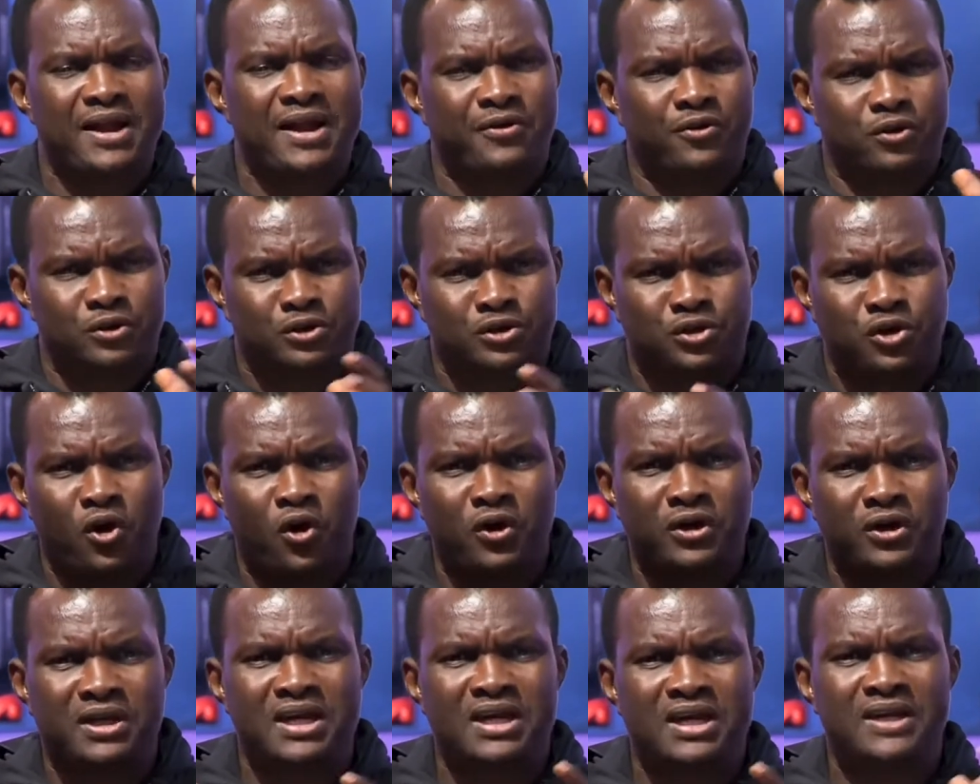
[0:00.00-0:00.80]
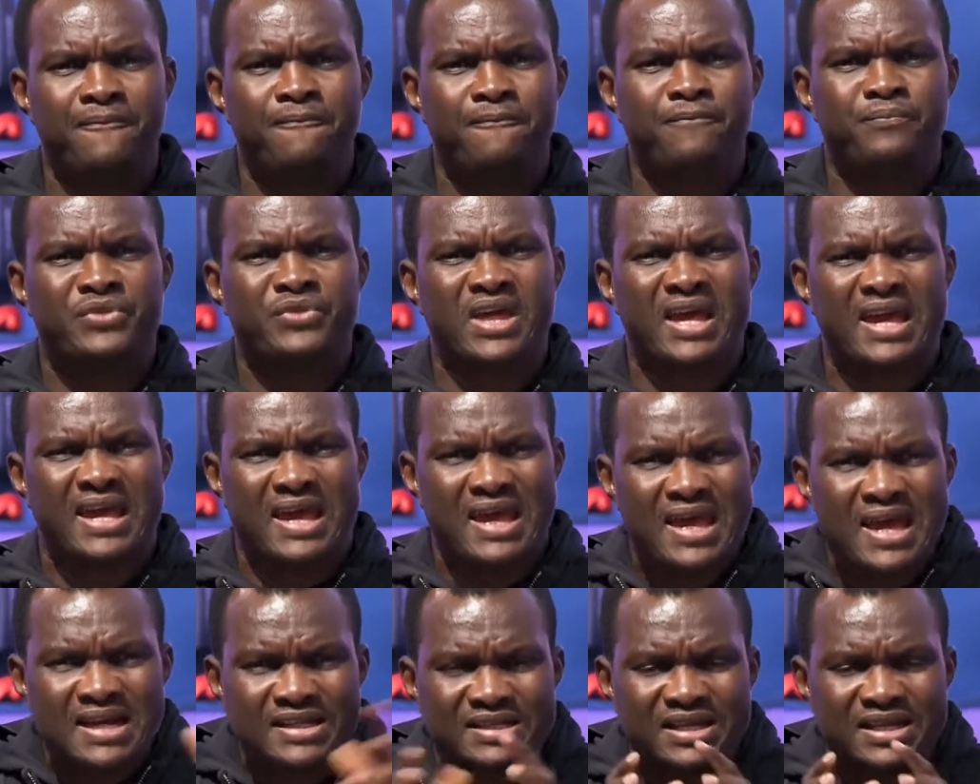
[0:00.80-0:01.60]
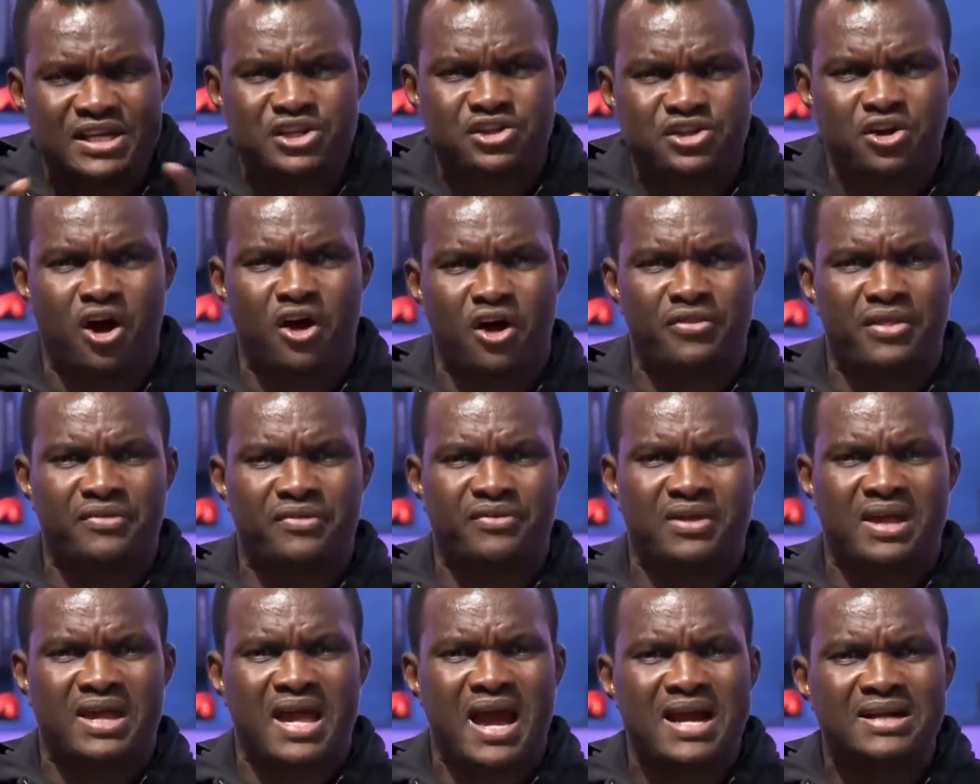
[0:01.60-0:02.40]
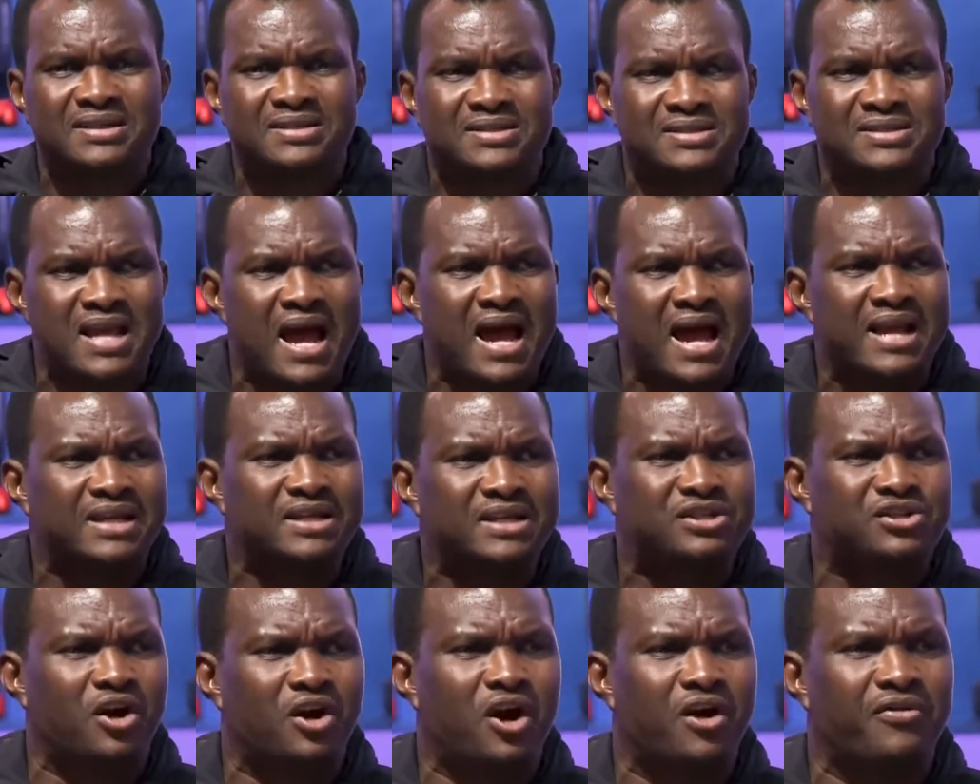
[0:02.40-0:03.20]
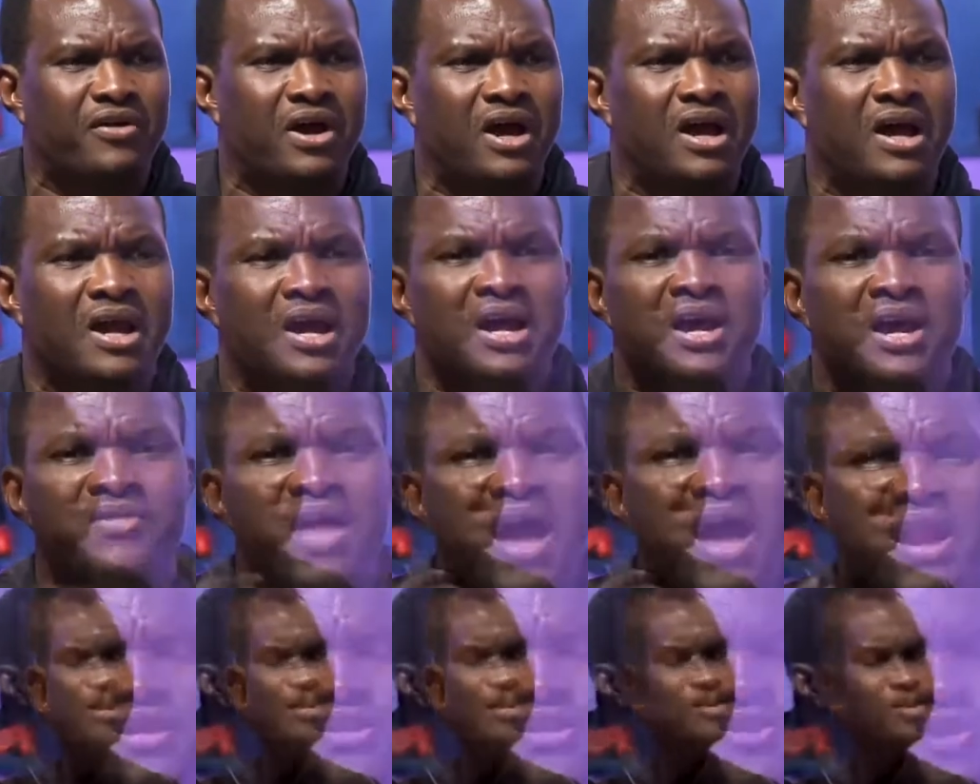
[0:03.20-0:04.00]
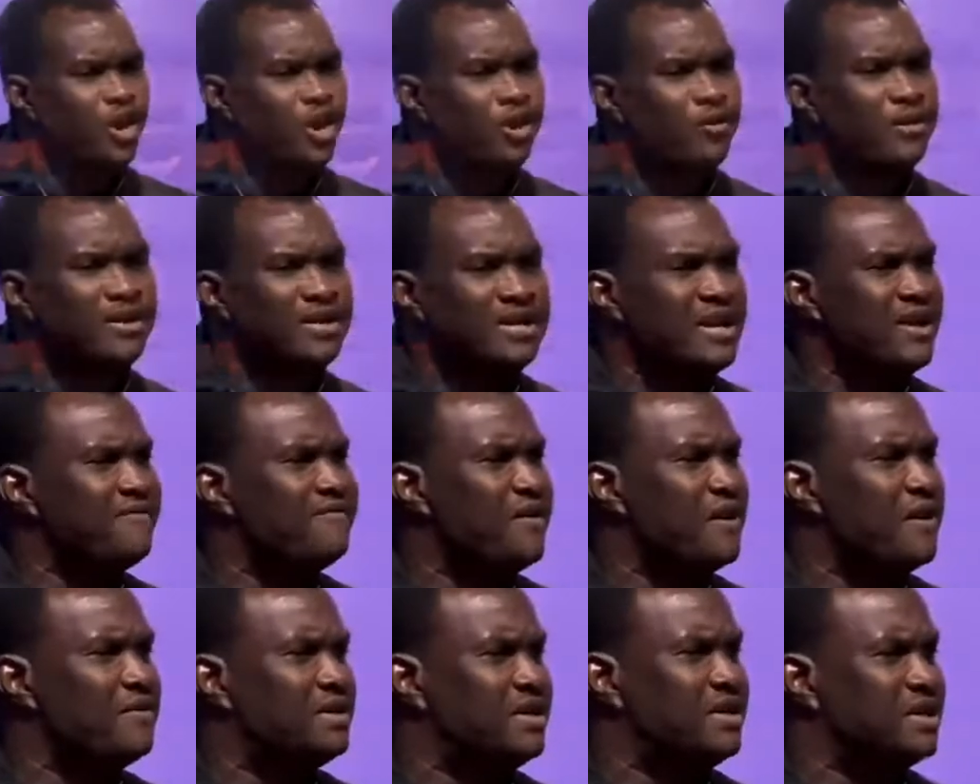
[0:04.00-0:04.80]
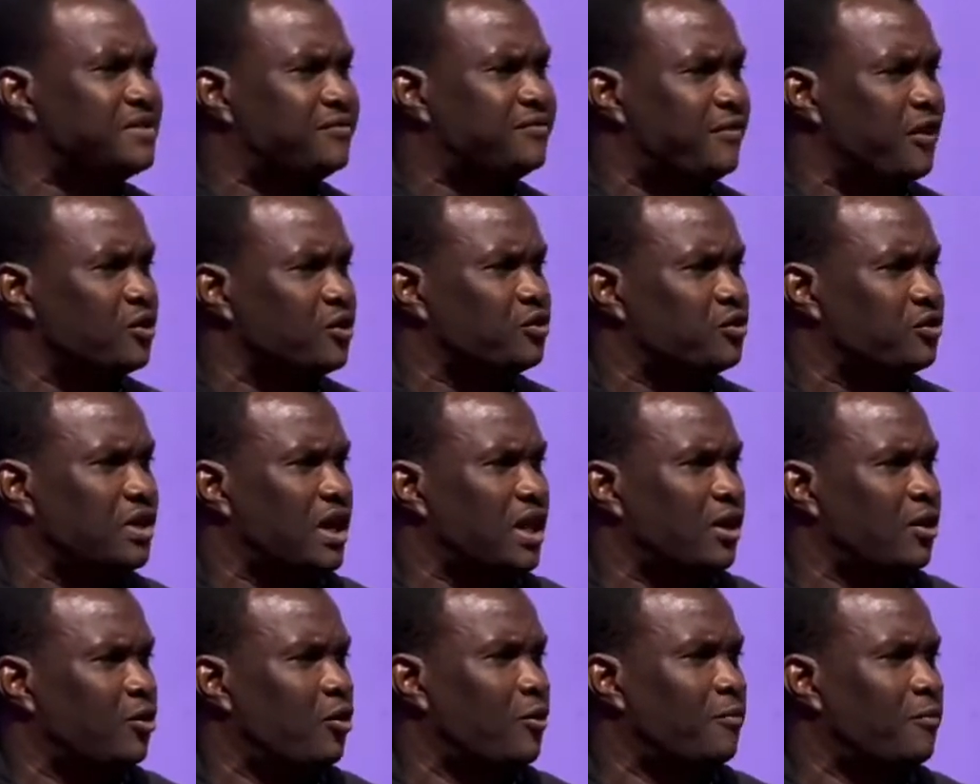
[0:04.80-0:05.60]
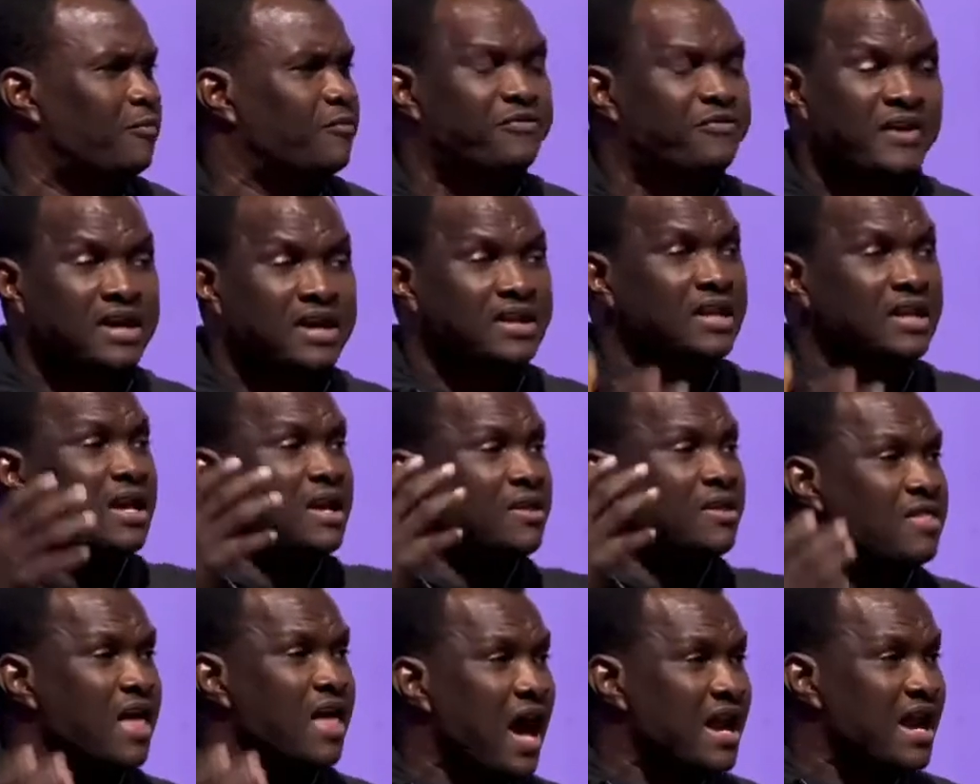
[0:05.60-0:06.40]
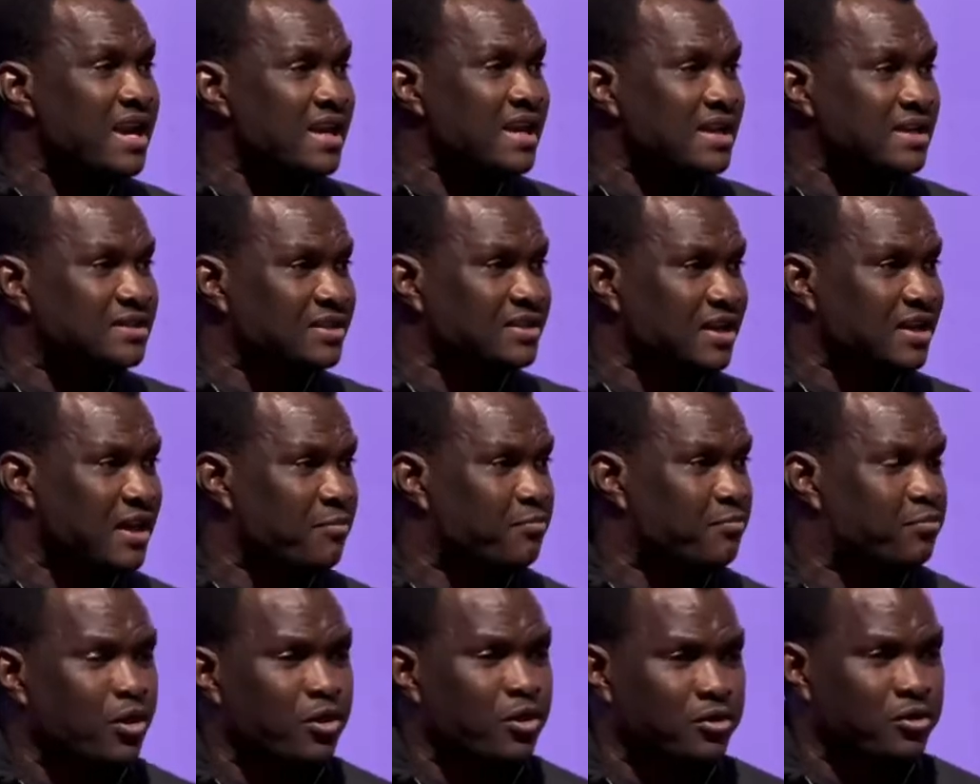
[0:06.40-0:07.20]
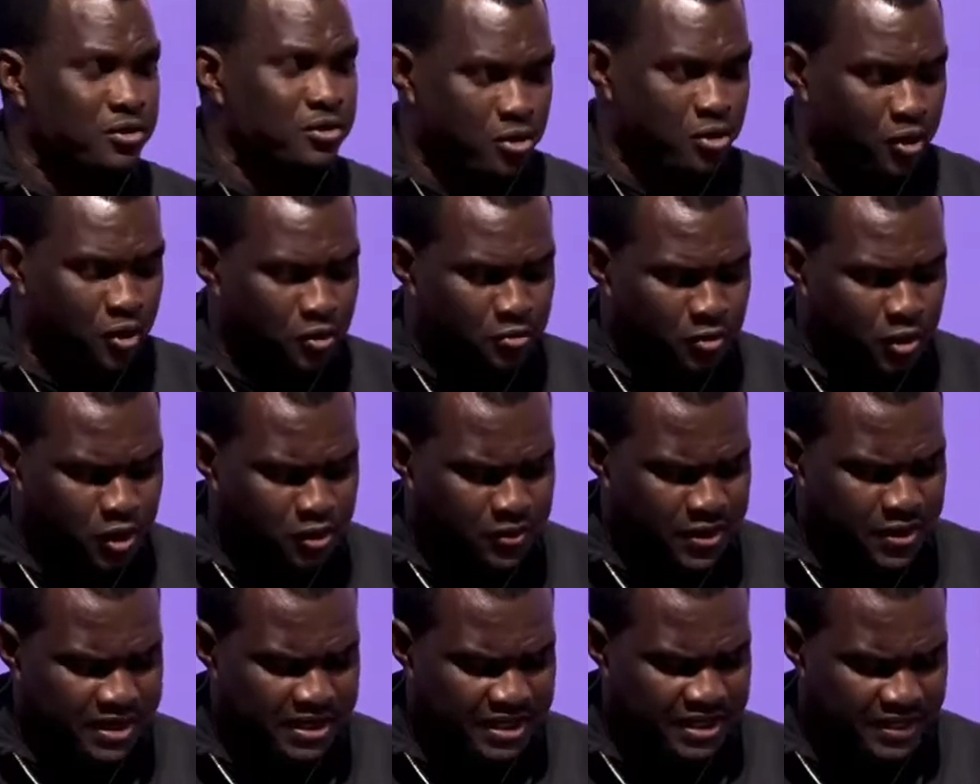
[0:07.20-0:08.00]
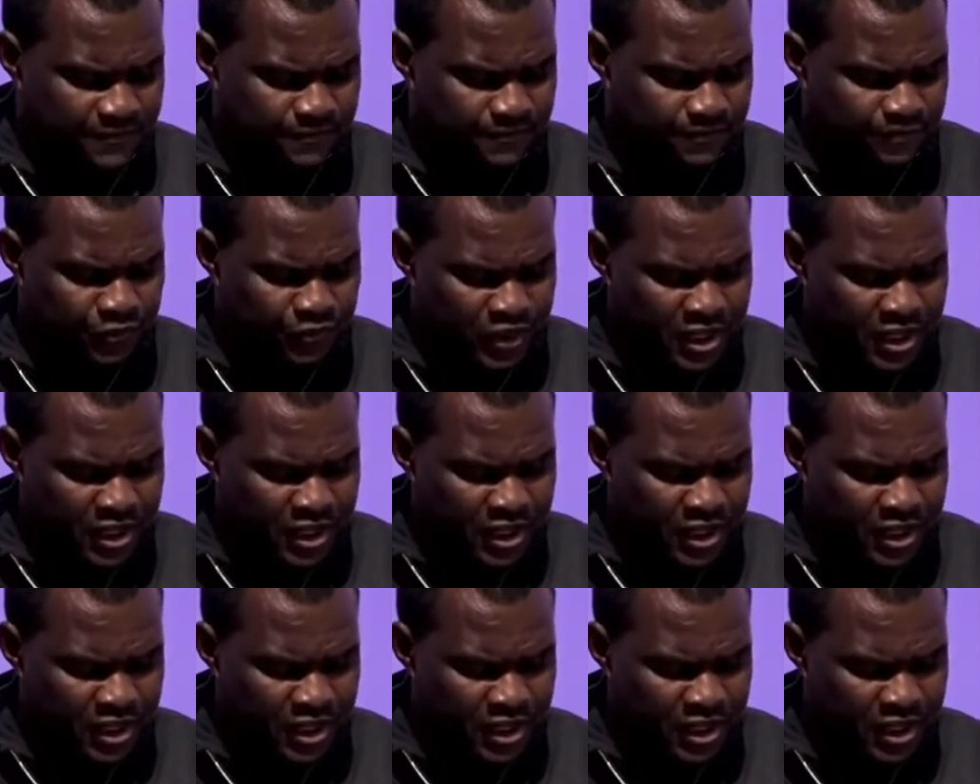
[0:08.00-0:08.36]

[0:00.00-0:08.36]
are not talking, they hate each other, they can't stand each other, that is already a very dysfunctional home. In fact, that is a broken home already.